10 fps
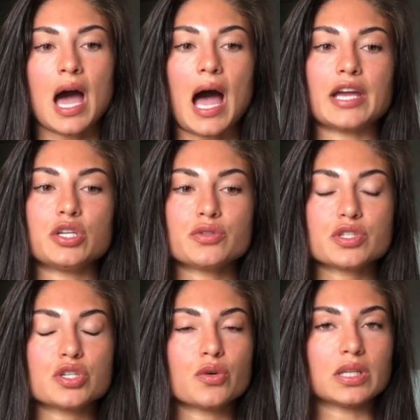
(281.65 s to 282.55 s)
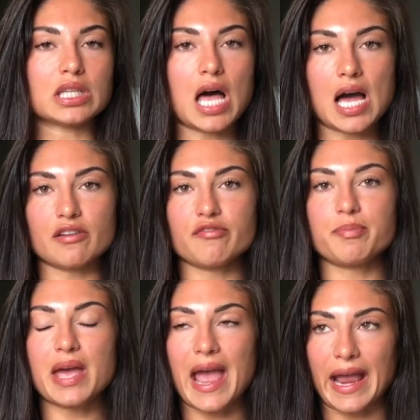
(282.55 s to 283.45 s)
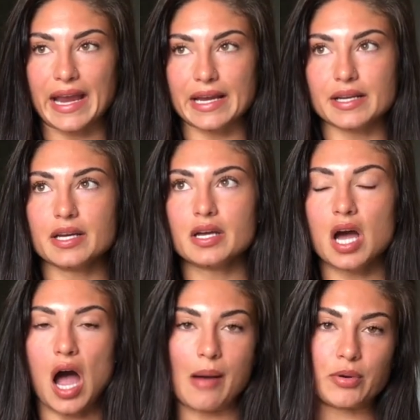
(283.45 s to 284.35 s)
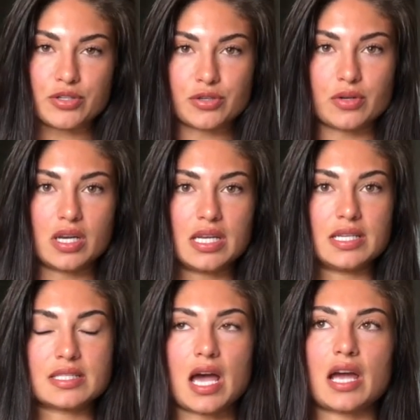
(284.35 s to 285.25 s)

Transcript: I used to do a lot of paid opportunities.